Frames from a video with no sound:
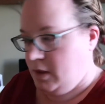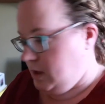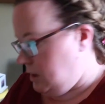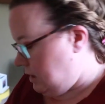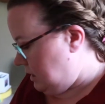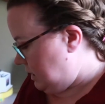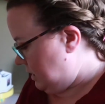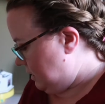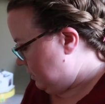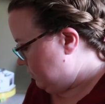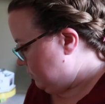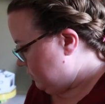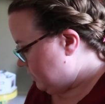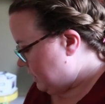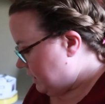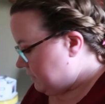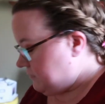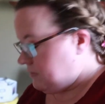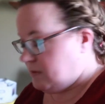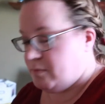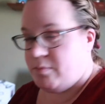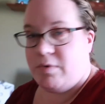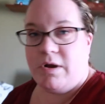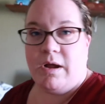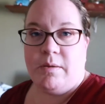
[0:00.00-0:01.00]
okay, we're
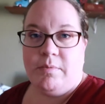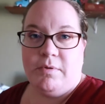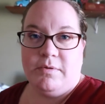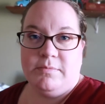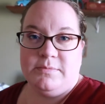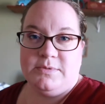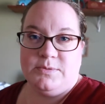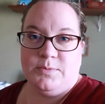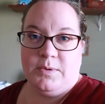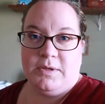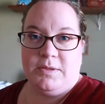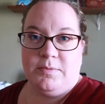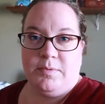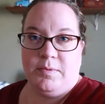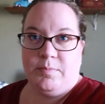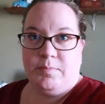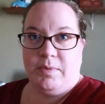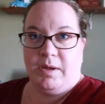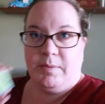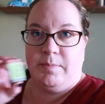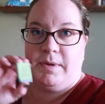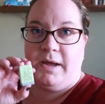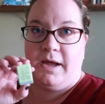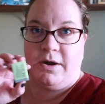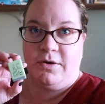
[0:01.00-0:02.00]
having problems with
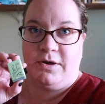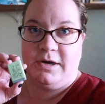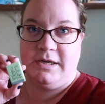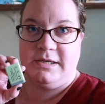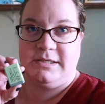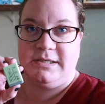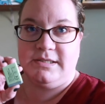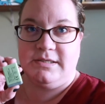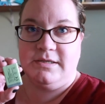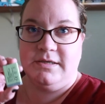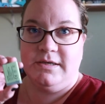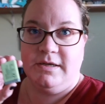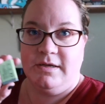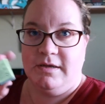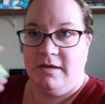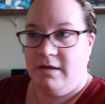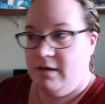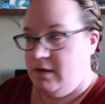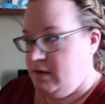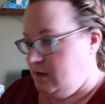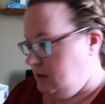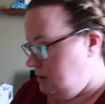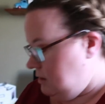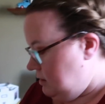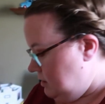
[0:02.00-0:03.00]
my batteries.
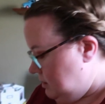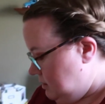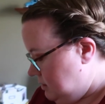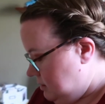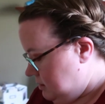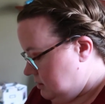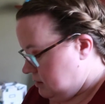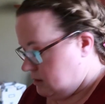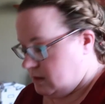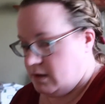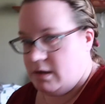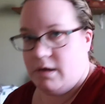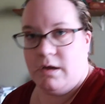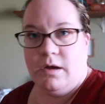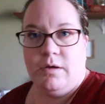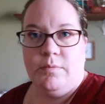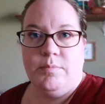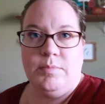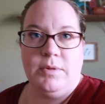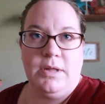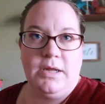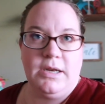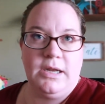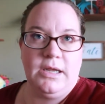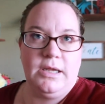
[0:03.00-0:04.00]
Oh,
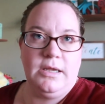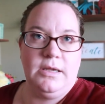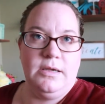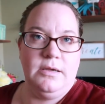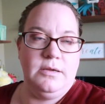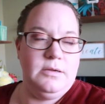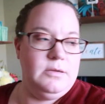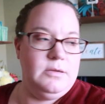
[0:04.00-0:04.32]
bloody.